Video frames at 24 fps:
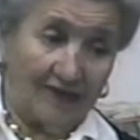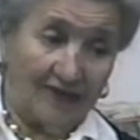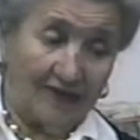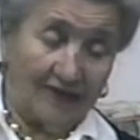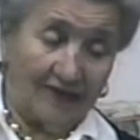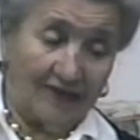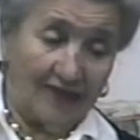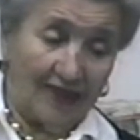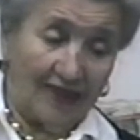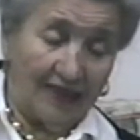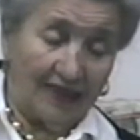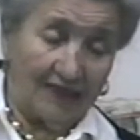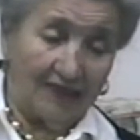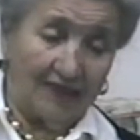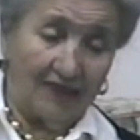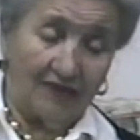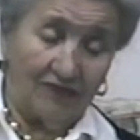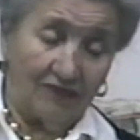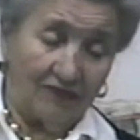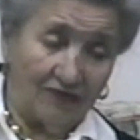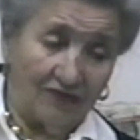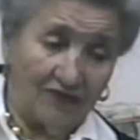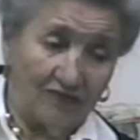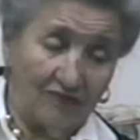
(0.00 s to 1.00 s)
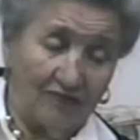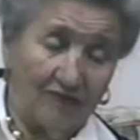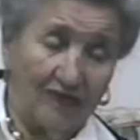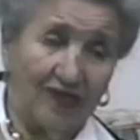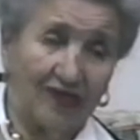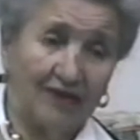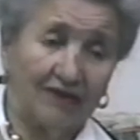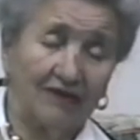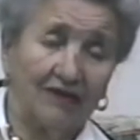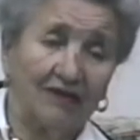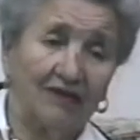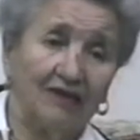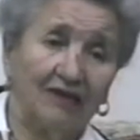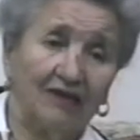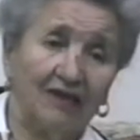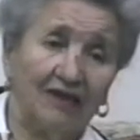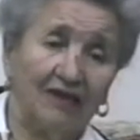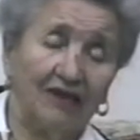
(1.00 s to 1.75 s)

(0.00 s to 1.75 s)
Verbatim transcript: when he died, he was married,